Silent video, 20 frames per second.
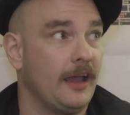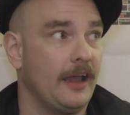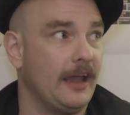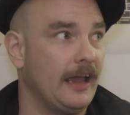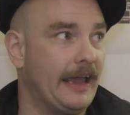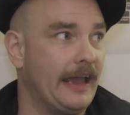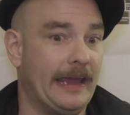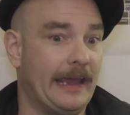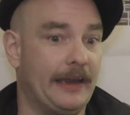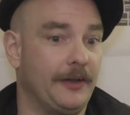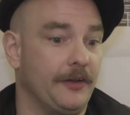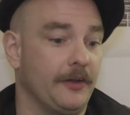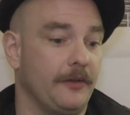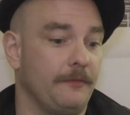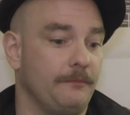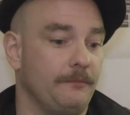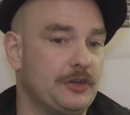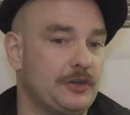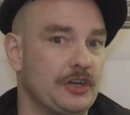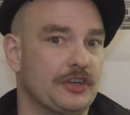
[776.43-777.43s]
And
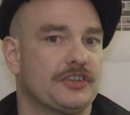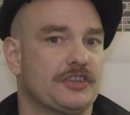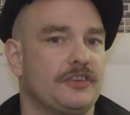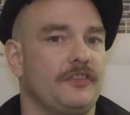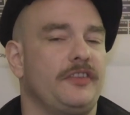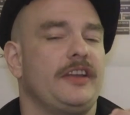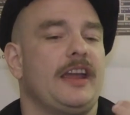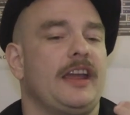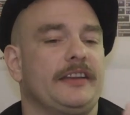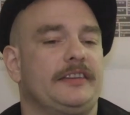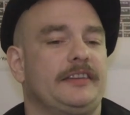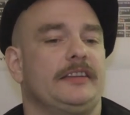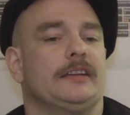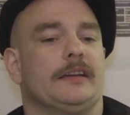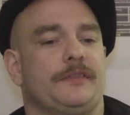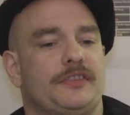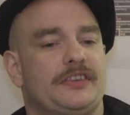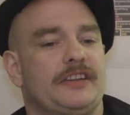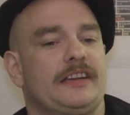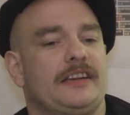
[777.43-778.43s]
just the idea of
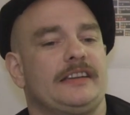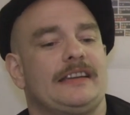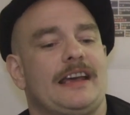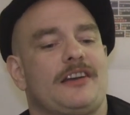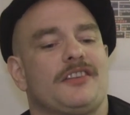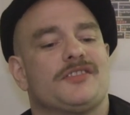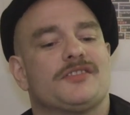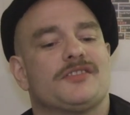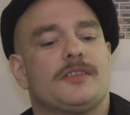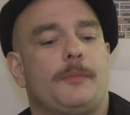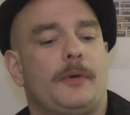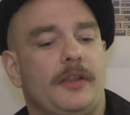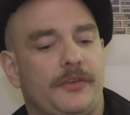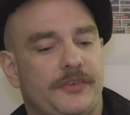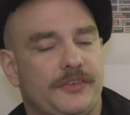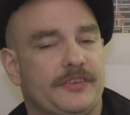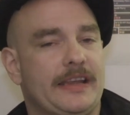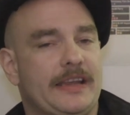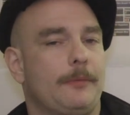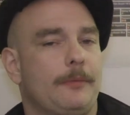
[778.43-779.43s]
sitting down at someone else's
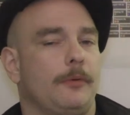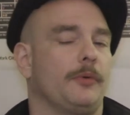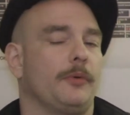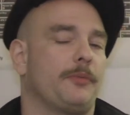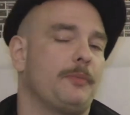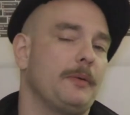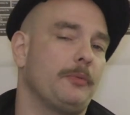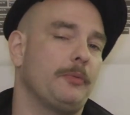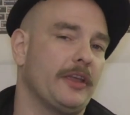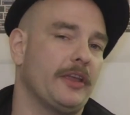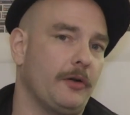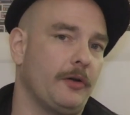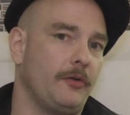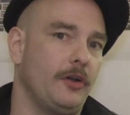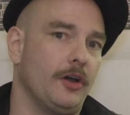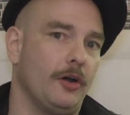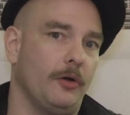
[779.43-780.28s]
table with people they don't know